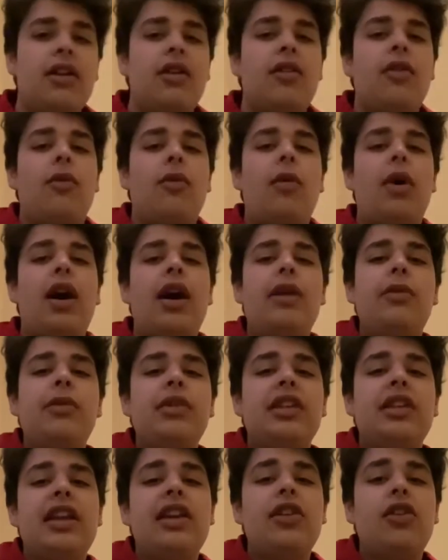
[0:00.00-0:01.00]
Why
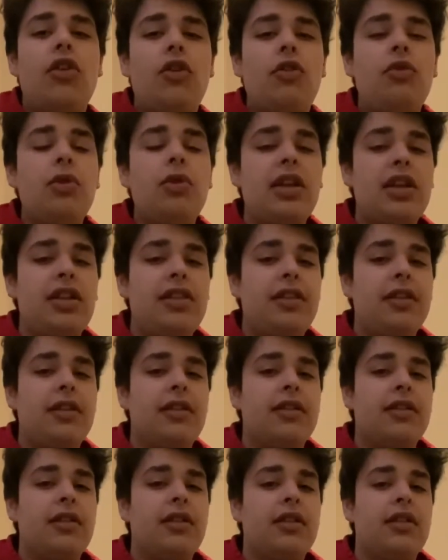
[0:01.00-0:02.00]
would they go with
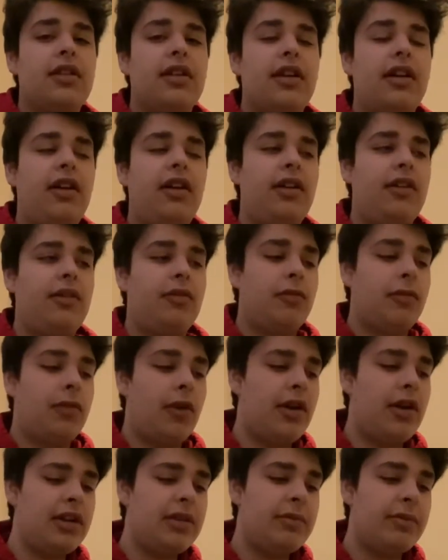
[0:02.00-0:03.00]
a
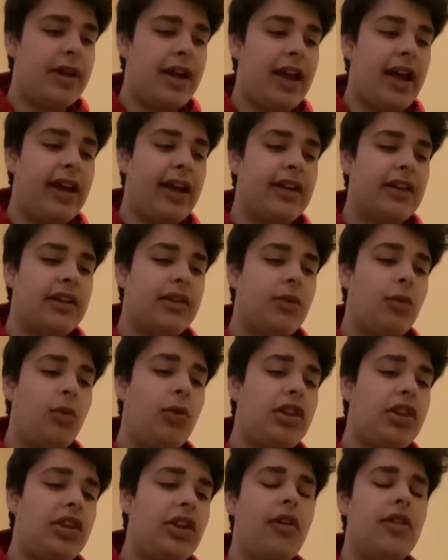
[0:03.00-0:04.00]
running back
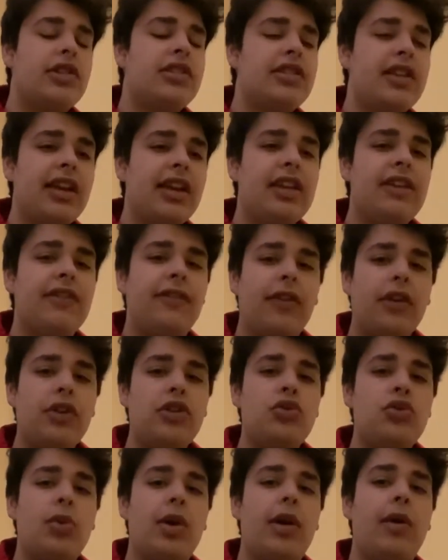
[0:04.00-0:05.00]
with their second
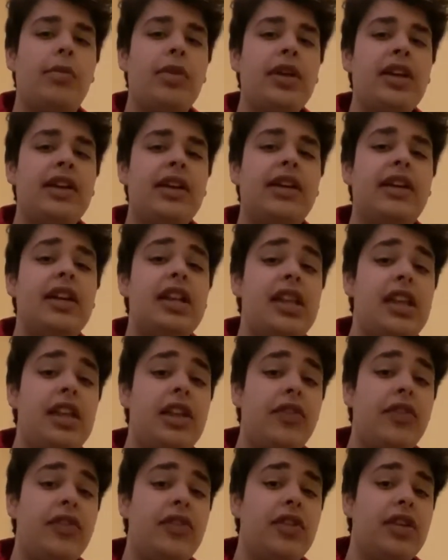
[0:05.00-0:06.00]
first round pick
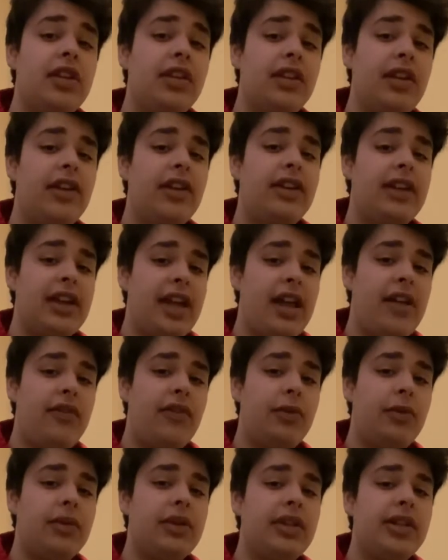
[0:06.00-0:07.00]
if they already have
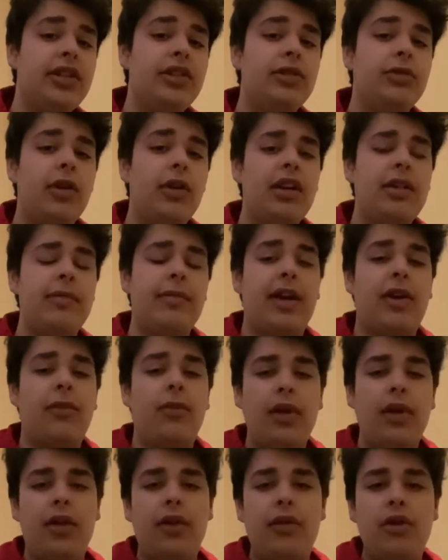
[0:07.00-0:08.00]
a really good running back?
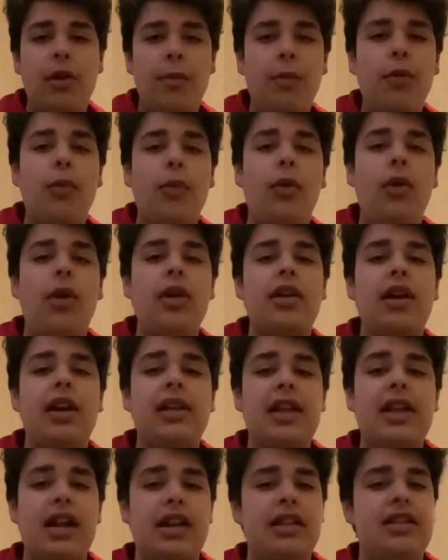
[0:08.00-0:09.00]
Well, number one, a
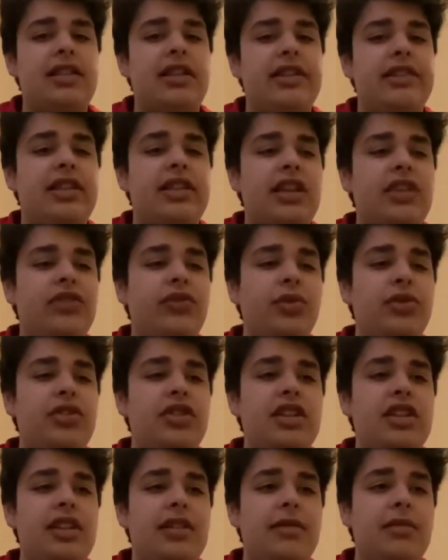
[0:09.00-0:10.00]
lot of successful
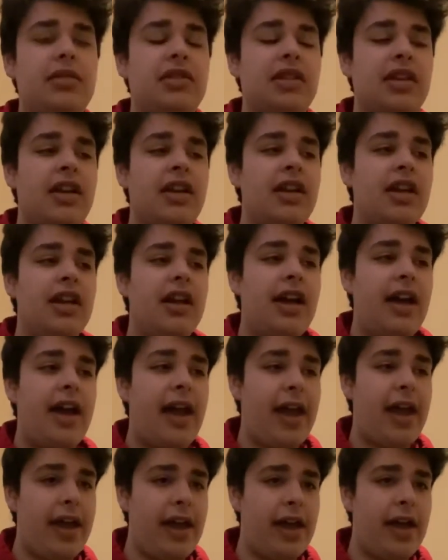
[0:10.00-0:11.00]
teams
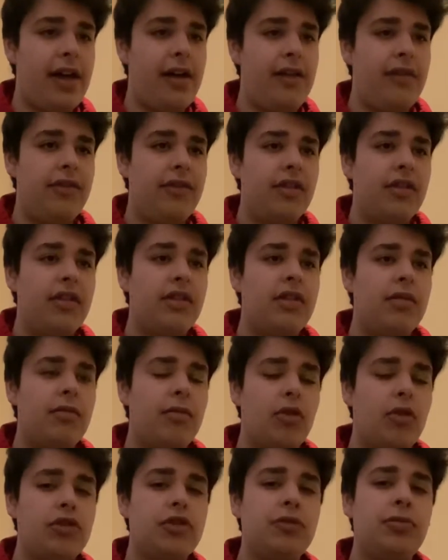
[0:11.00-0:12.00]
have
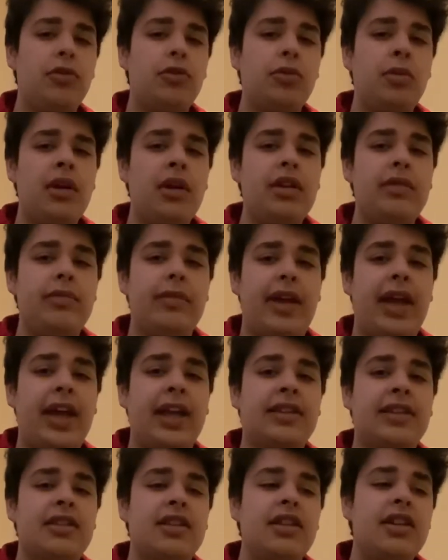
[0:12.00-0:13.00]
multiple running
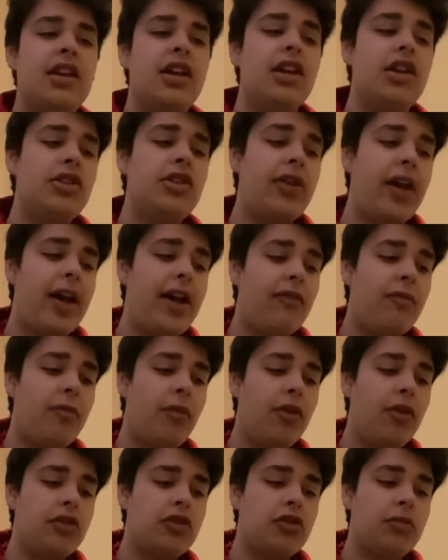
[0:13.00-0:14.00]
backs. You have
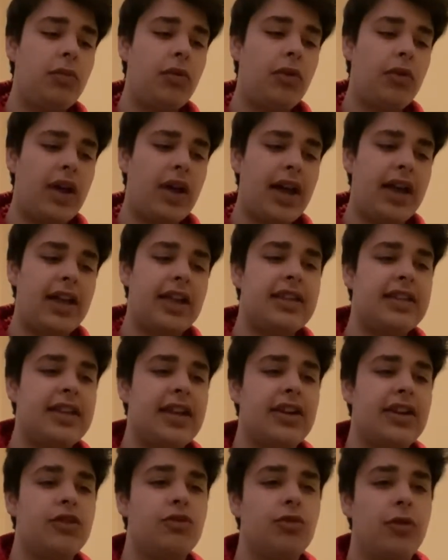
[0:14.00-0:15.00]
multiple guys
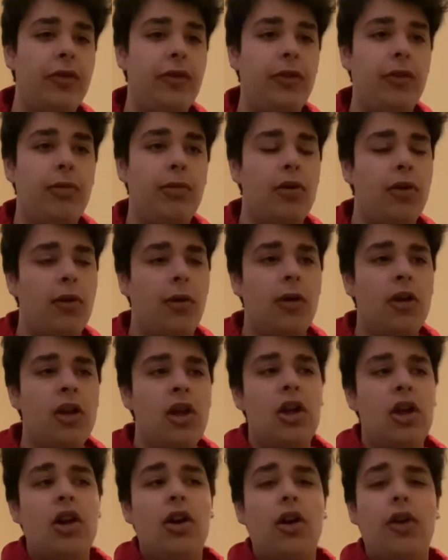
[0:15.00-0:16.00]
that could run the ball.
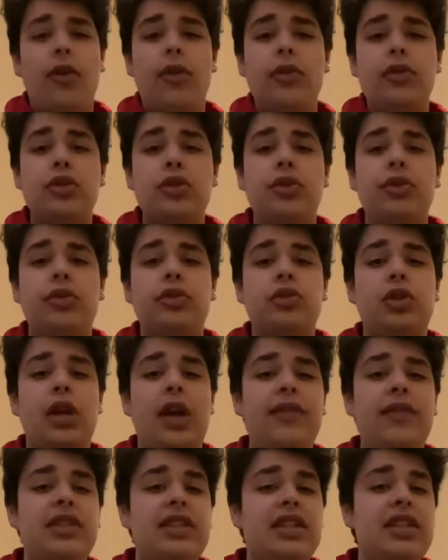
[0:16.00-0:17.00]
Also,
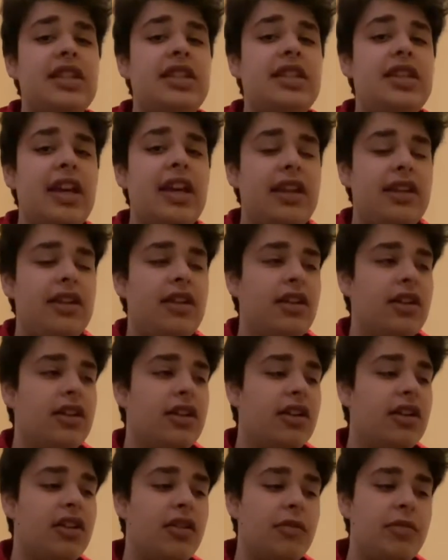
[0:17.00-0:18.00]
Travis Etienne
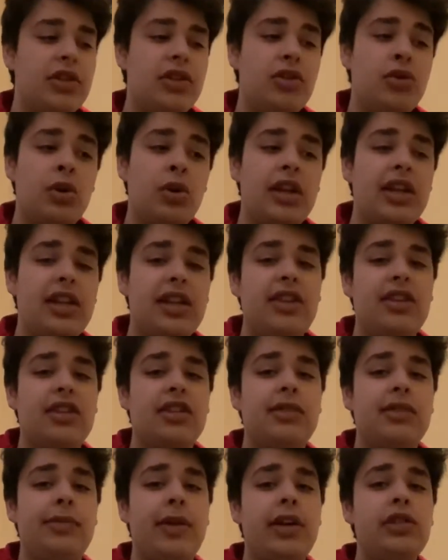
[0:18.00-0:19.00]
going to be great in the
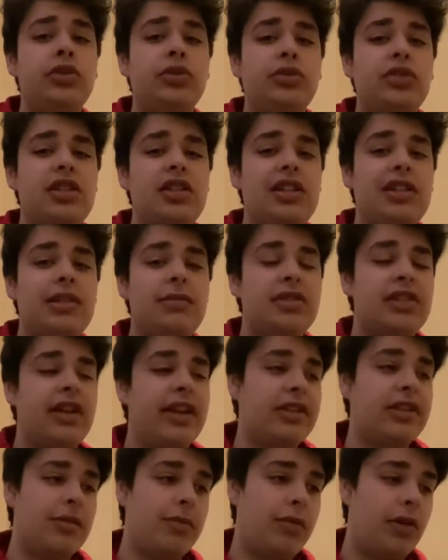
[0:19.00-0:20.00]
special teams
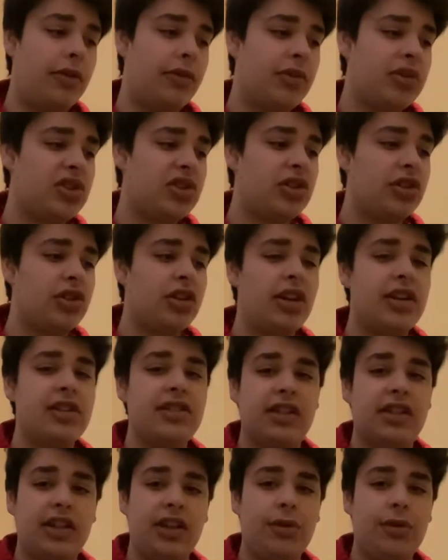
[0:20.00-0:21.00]
as a punt returner, as
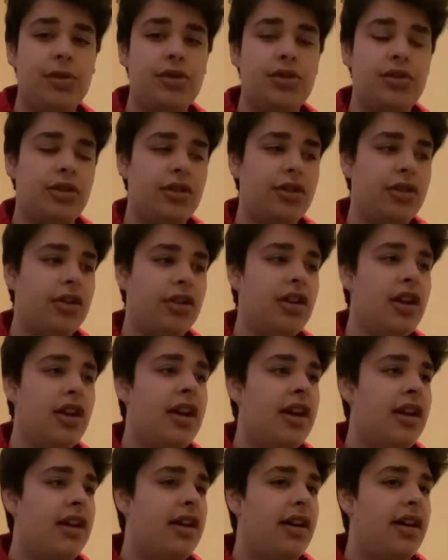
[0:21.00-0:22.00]
a kick returner,
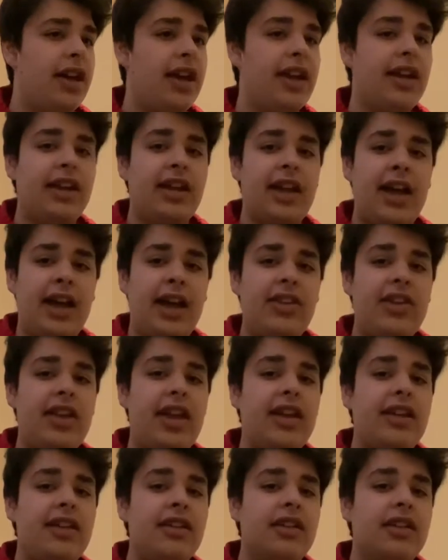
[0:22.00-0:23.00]
and a guy
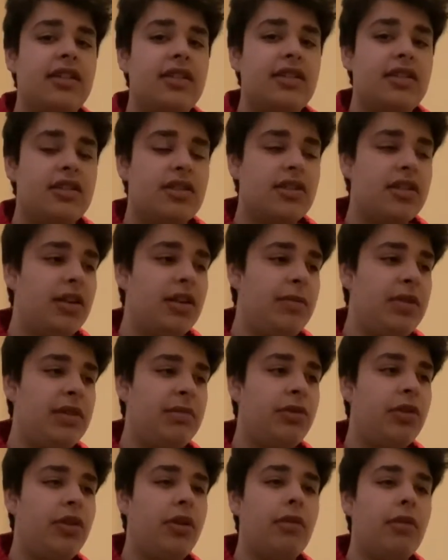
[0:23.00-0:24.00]
that is going to be
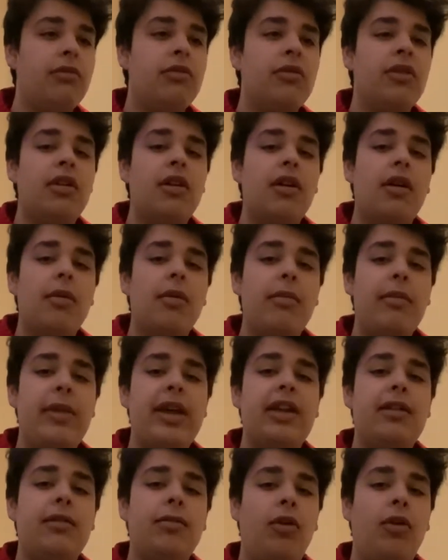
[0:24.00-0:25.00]
able to
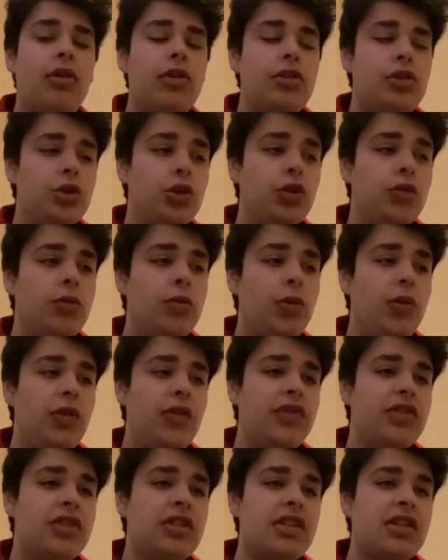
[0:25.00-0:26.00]
make more juke
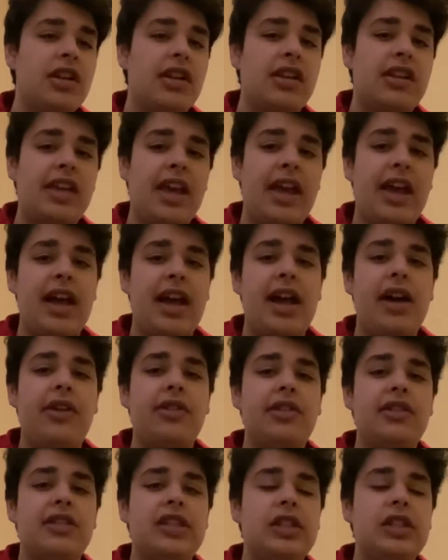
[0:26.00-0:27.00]
moves, get out
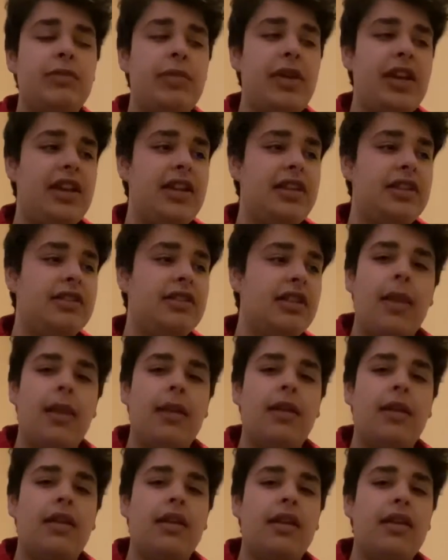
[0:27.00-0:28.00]
in space,
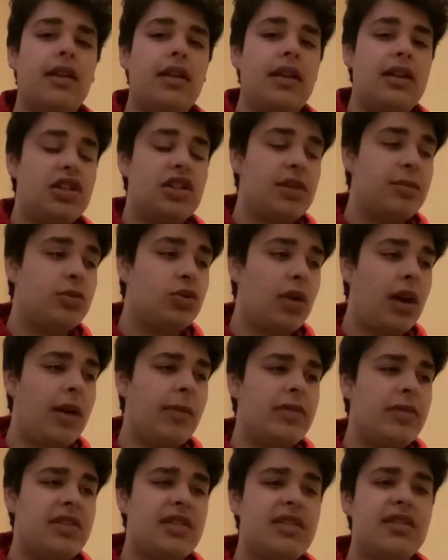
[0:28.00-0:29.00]
and James
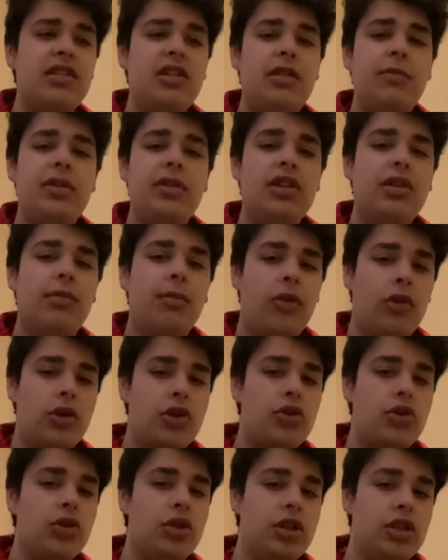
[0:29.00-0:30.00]
Robinson is going to be your more
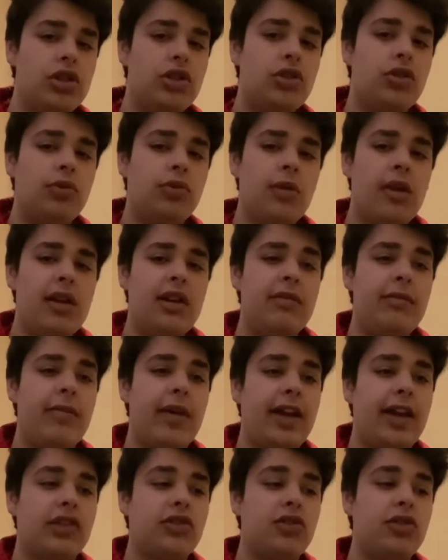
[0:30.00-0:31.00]
traditional running
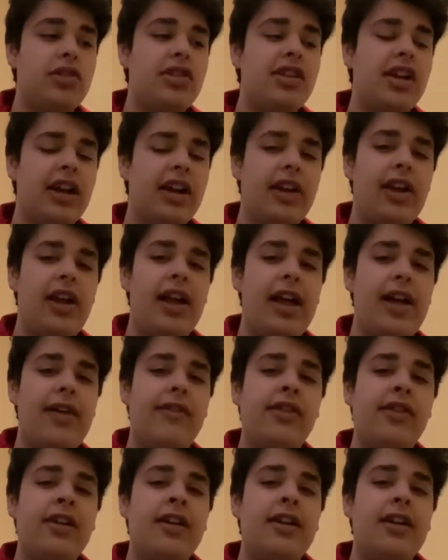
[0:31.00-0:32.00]
back. So you kind of
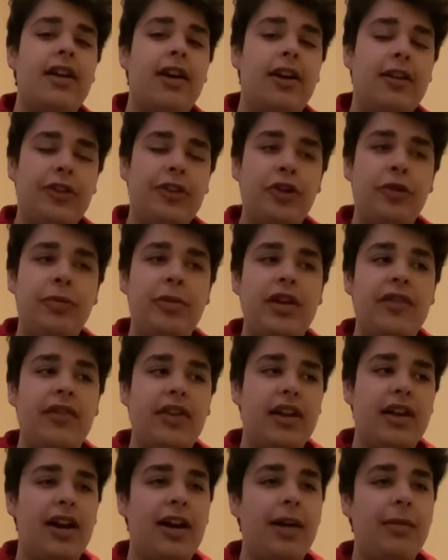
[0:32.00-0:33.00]
have a little bit of a
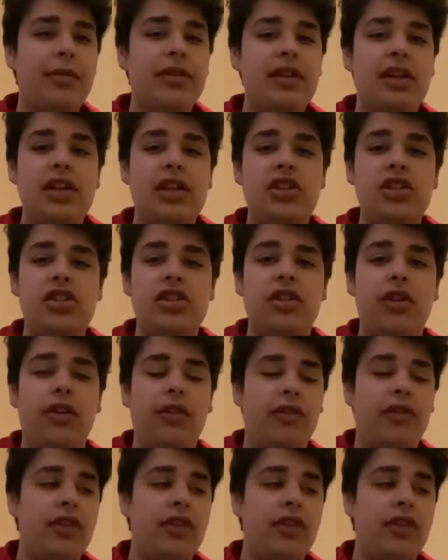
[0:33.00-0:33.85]
combination of